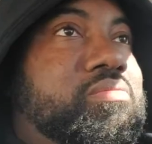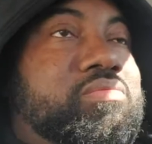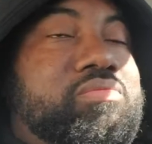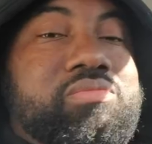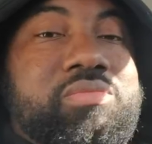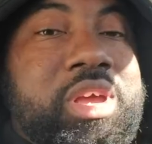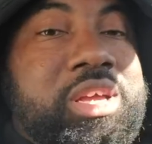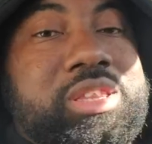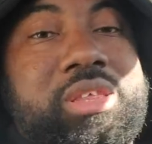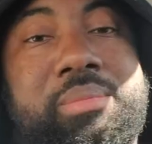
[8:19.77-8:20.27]

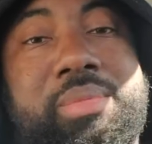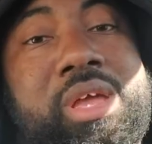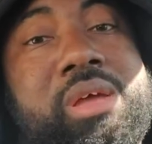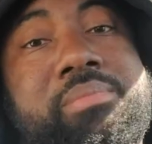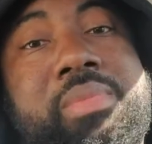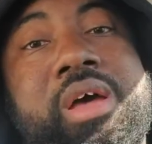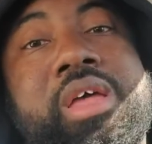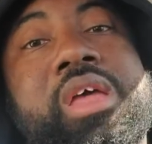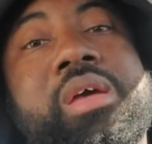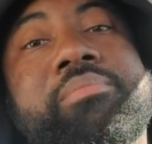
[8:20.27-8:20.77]
Hit
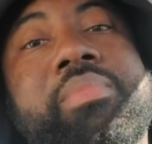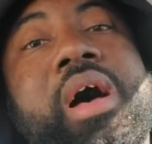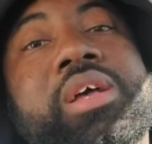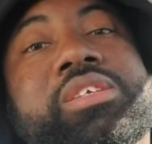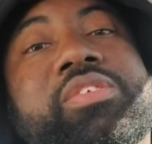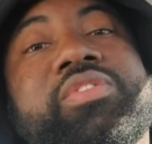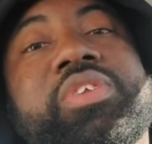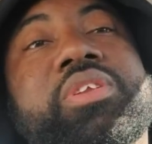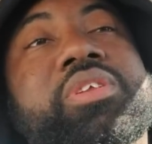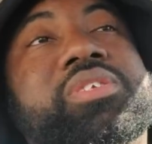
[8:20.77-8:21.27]
my inbox
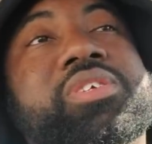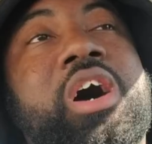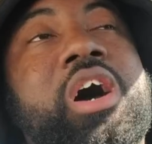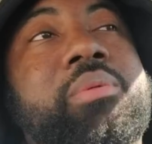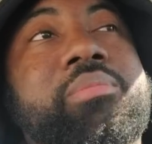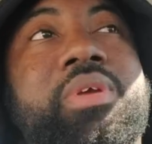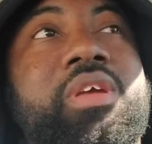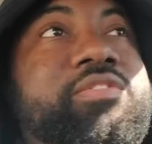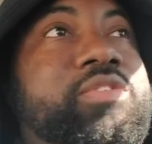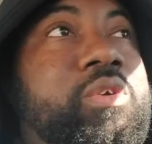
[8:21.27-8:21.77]
if you need to talk
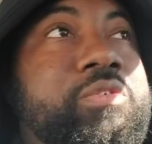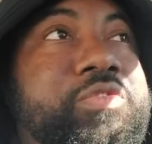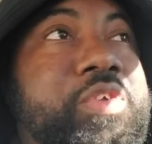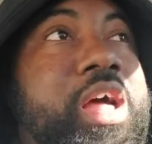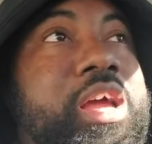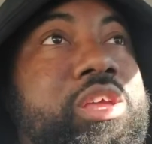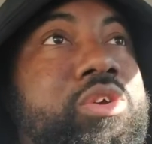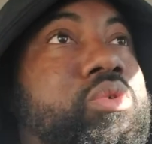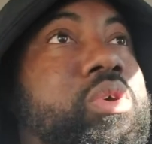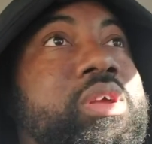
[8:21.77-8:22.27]
to me. If you feel
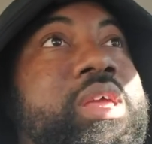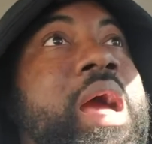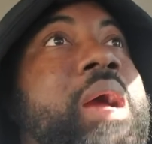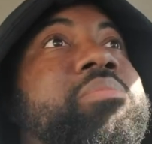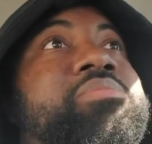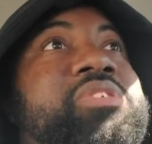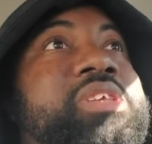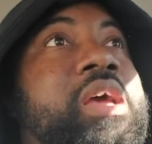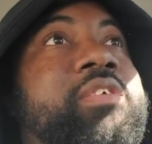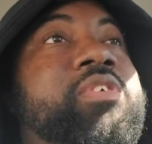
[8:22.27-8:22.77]
like you a
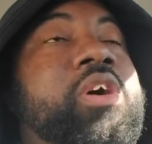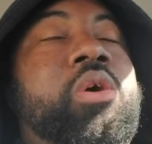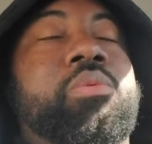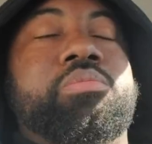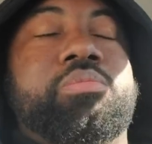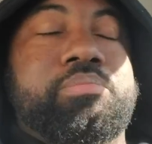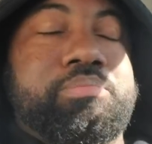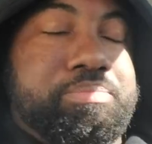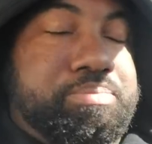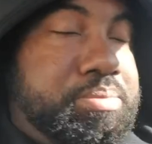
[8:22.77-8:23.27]
Captain
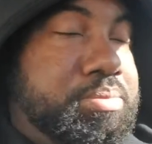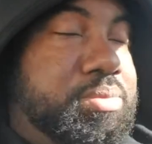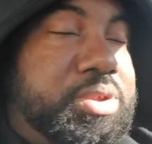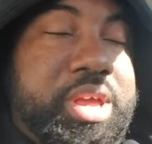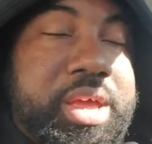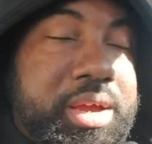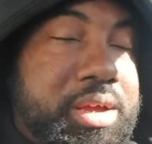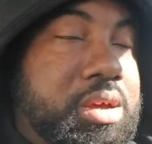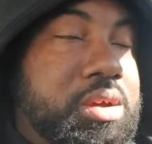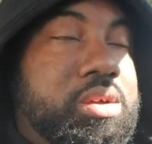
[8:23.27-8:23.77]
Save-A-Hoe,
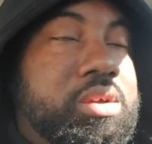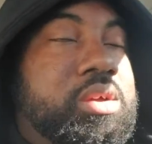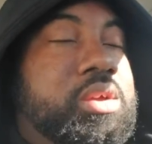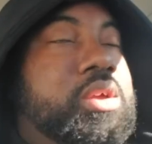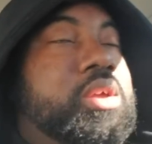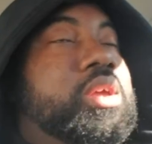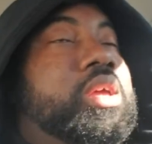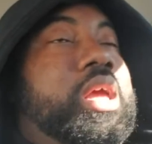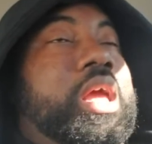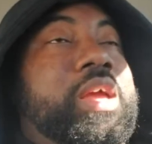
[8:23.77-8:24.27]
nigga.
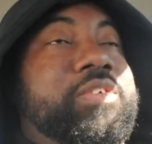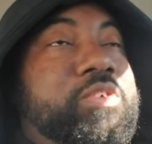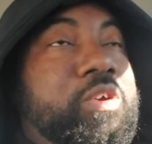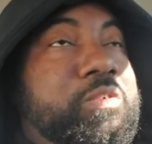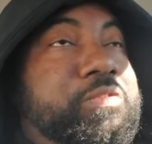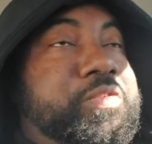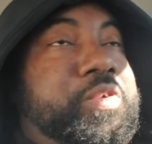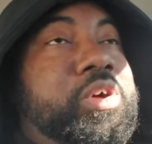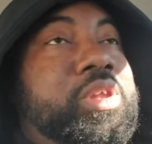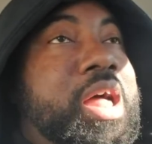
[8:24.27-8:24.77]
If you
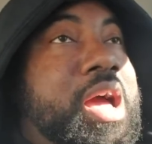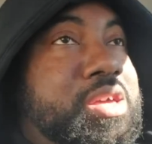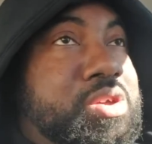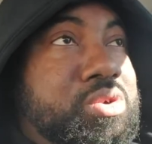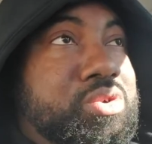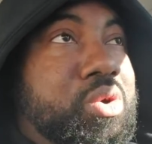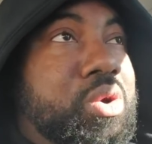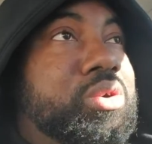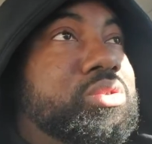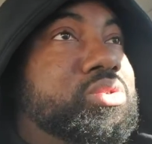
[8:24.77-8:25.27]
feel like
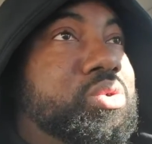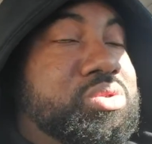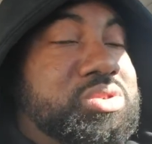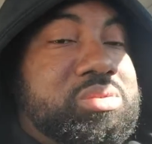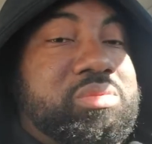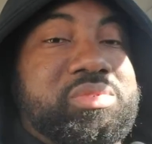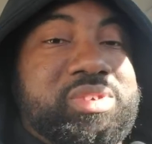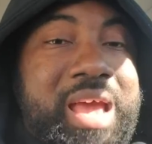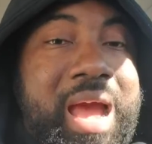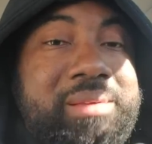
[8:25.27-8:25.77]
you're going through
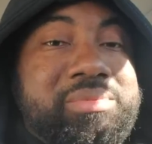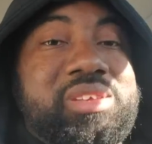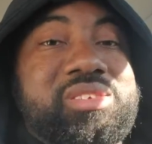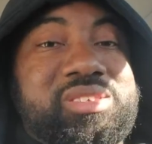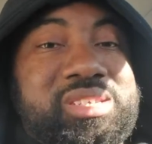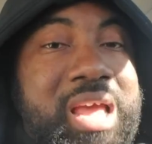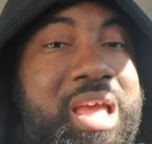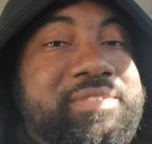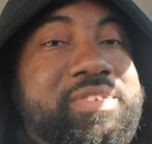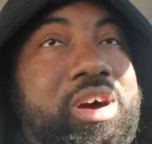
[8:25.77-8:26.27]
some Captain
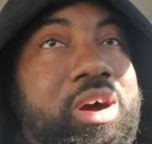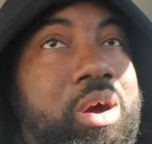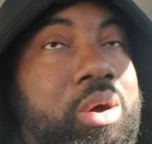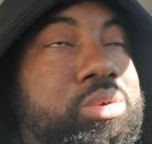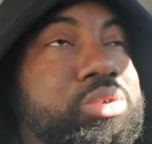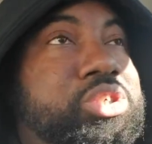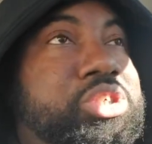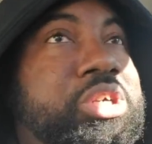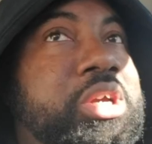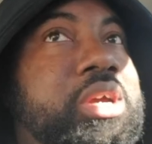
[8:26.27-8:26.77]

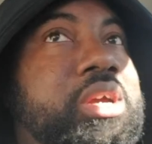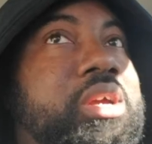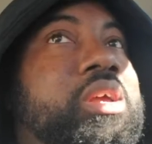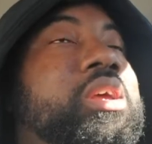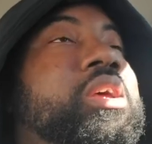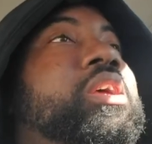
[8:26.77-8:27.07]
Save-A-Hoe shit,